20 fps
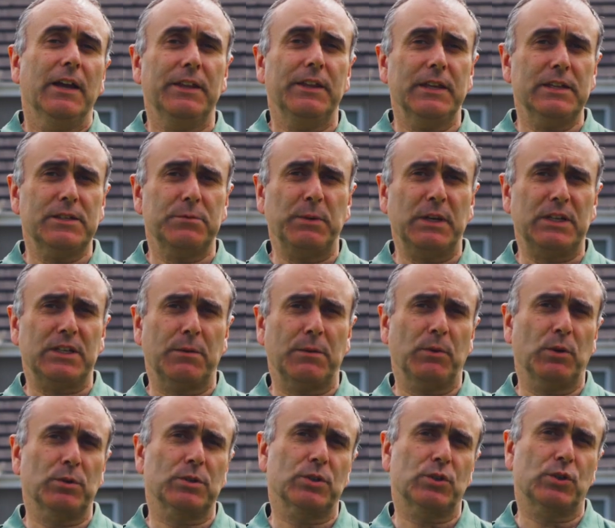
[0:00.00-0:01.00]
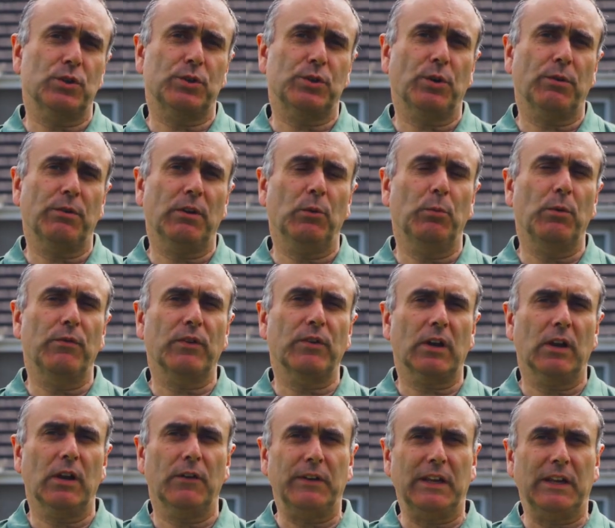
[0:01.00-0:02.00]
In this week's hypnosis tutorial, we've got
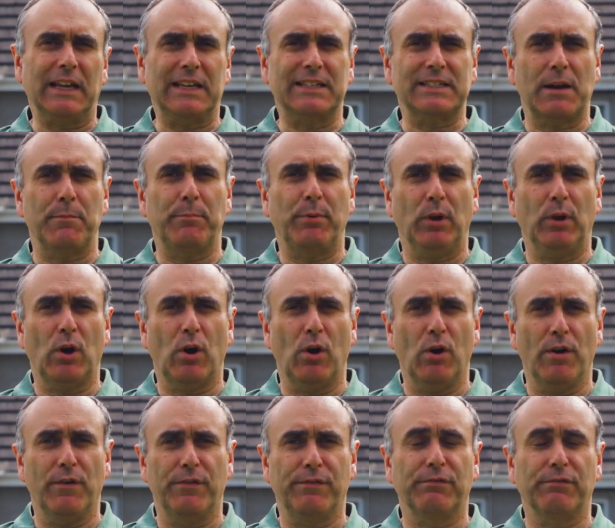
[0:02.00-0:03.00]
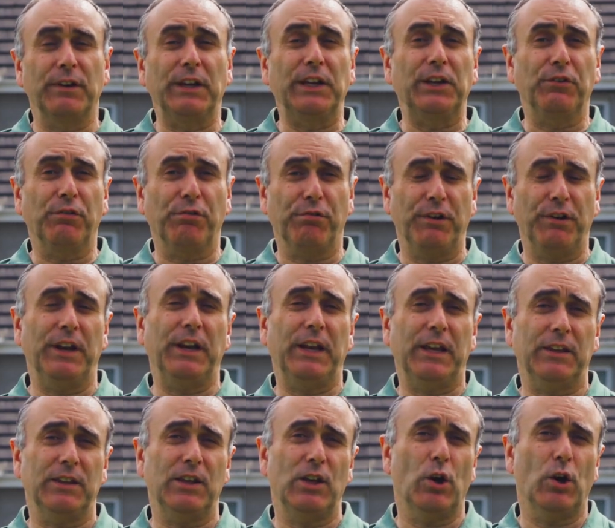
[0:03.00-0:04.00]
a lovely example of really
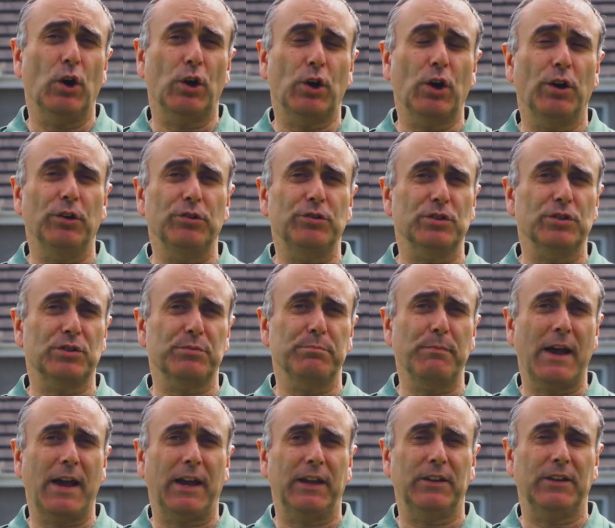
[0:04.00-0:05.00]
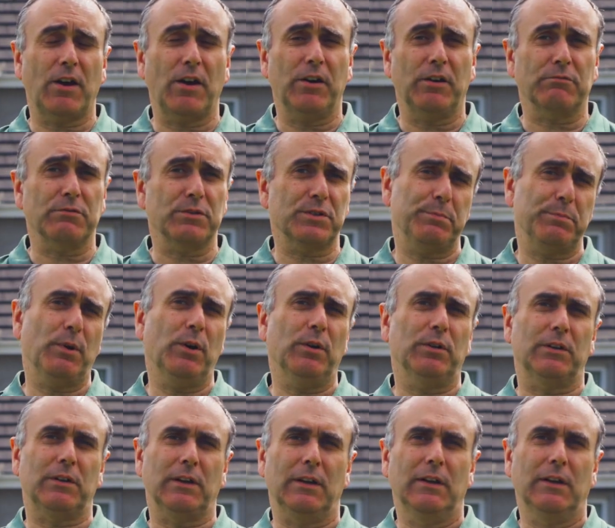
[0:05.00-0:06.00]
training the unconscious mind how to
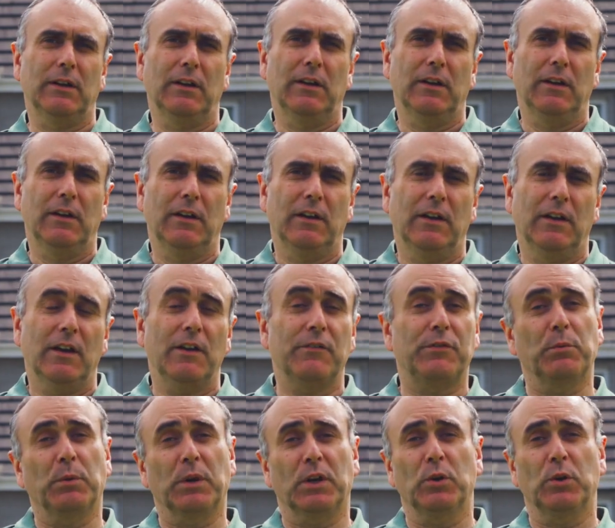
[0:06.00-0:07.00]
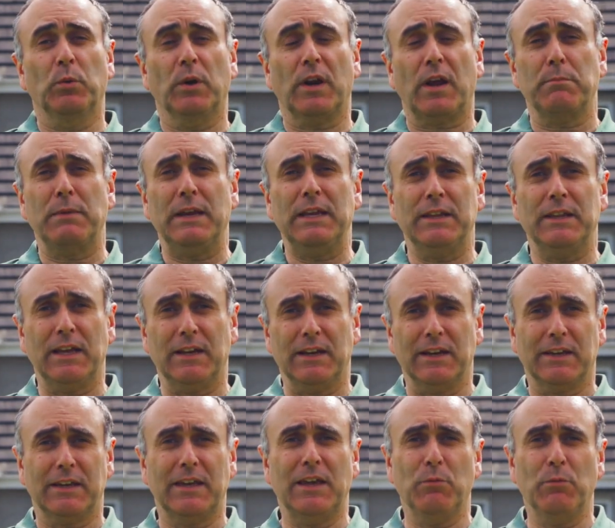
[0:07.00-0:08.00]
respond. If you want to know what I mean, then
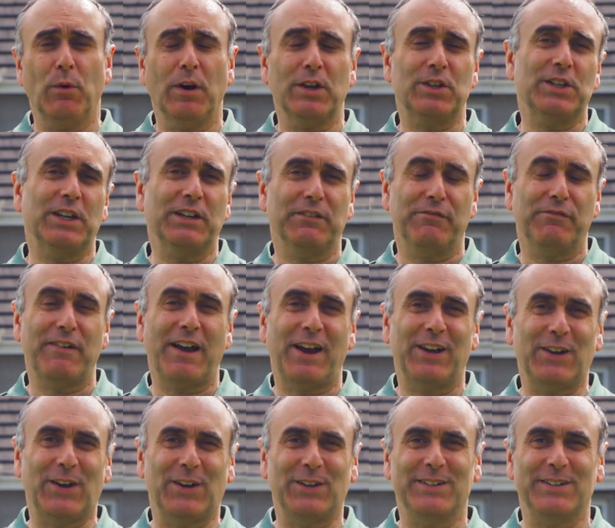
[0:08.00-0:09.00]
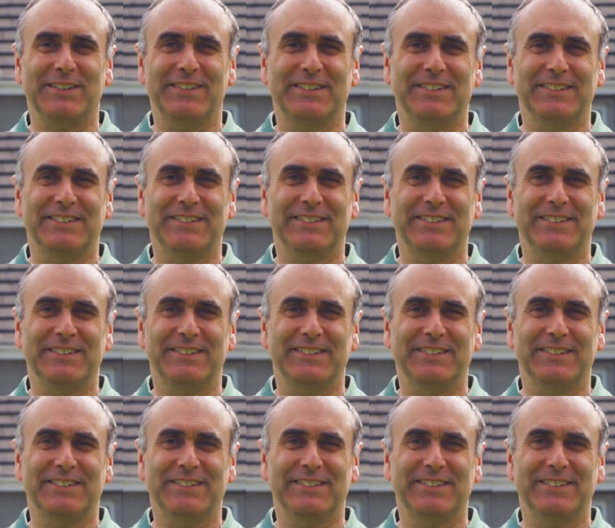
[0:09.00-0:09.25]
keep watching and find out.